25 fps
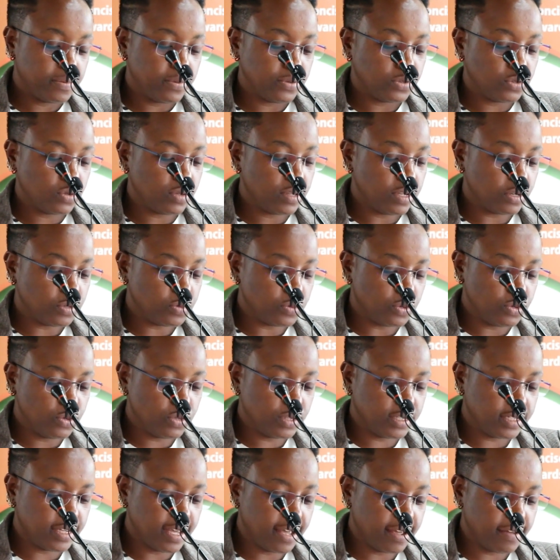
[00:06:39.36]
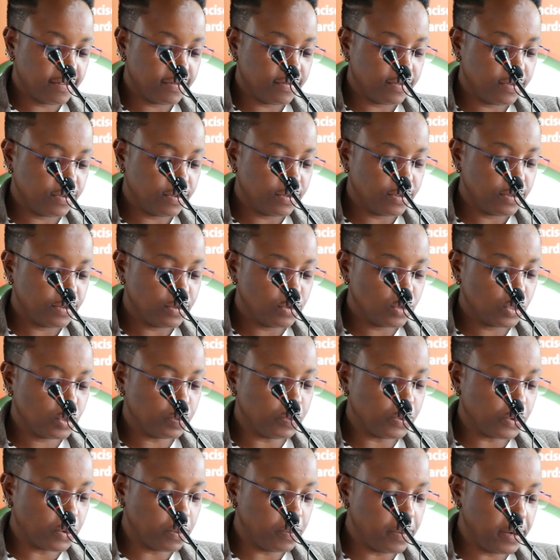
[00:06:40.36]
so that we don't have those
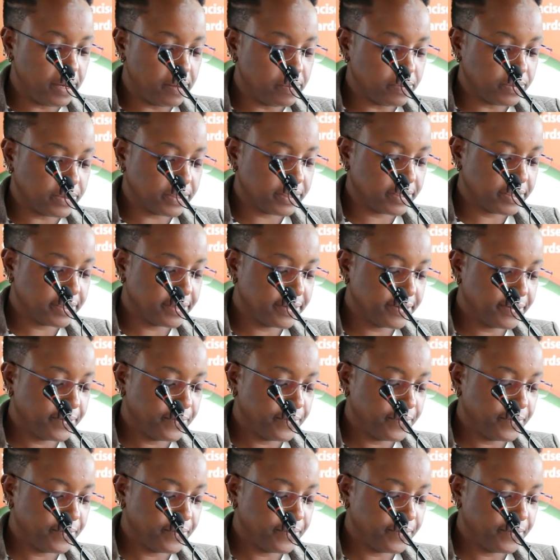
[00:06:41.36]
problems.